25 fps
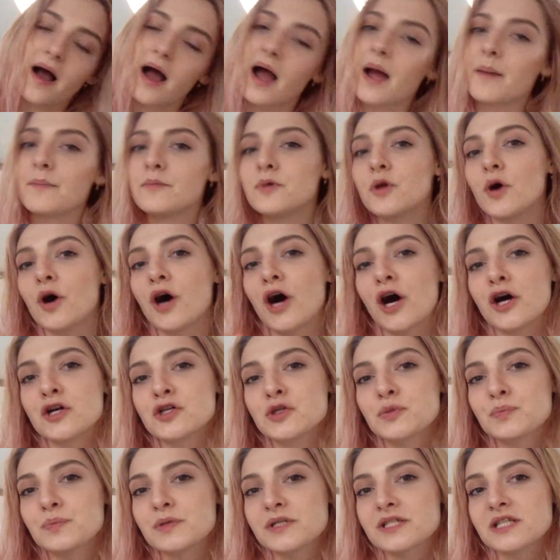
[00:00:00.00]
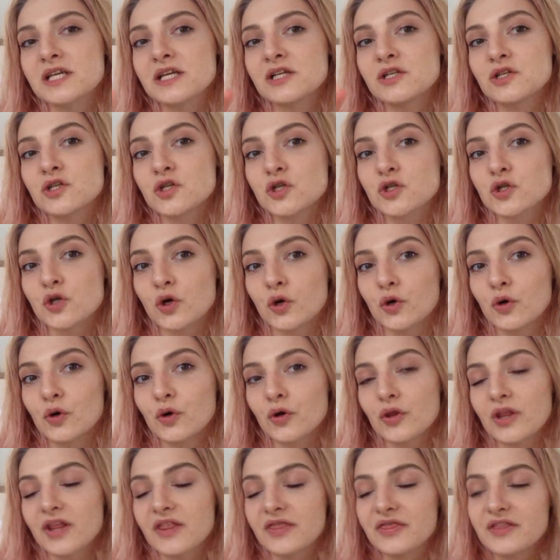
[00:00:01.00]
I'm not 100%
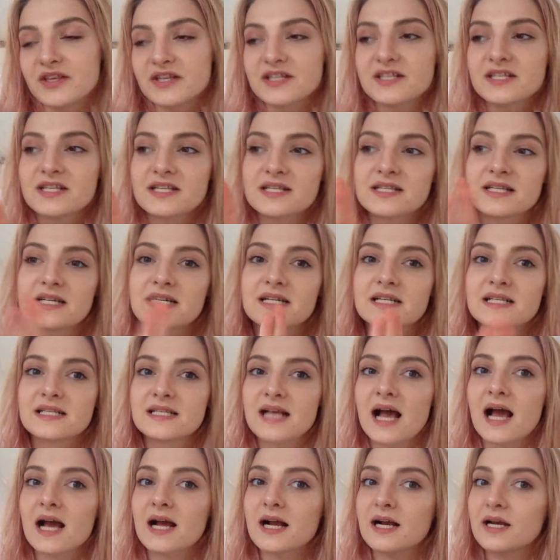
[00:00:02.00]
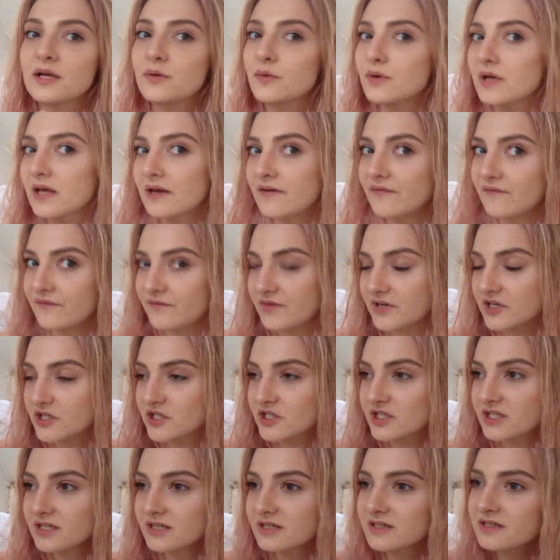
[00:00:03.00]
sure that this is exactly what I
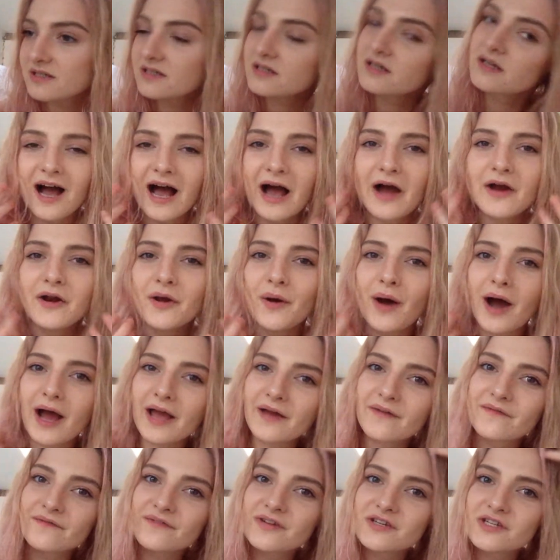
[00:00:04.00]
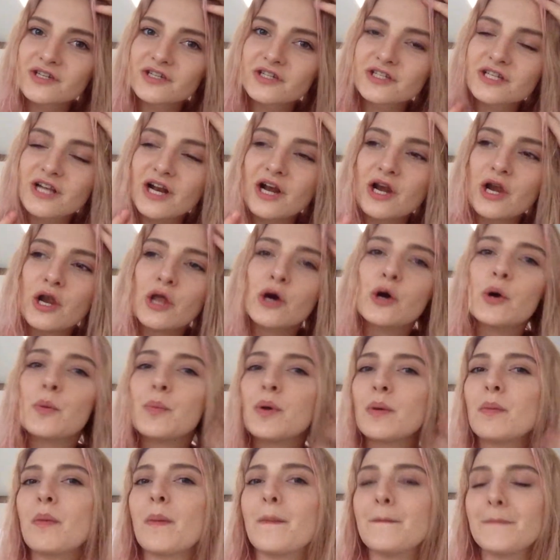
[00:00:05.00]
envisioned. I know, I envisioned just a little
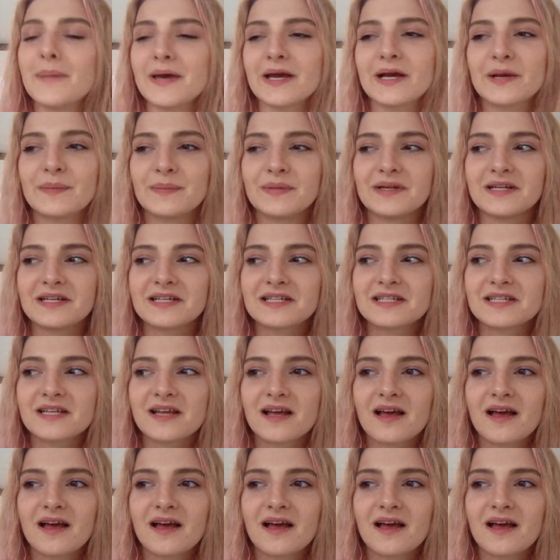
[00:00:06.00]
bit more pigment.